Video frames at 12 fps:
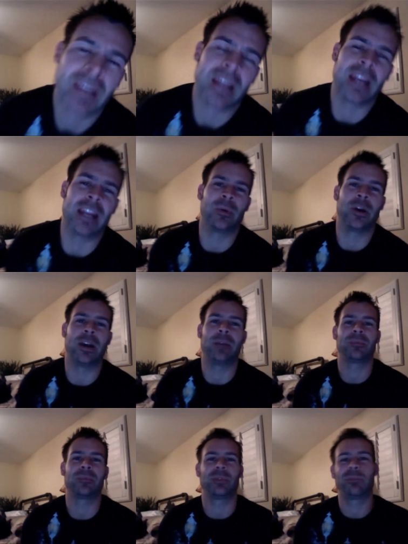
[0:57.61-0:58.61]
Anyway,
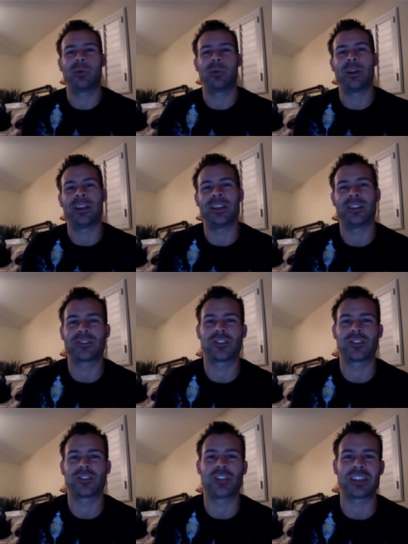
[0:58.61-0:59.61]
the point is,
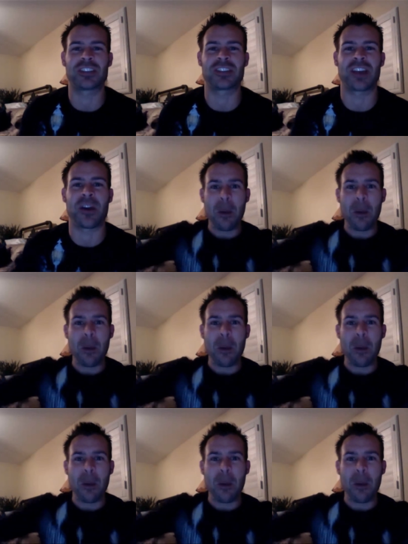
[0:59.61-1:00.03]
check this out.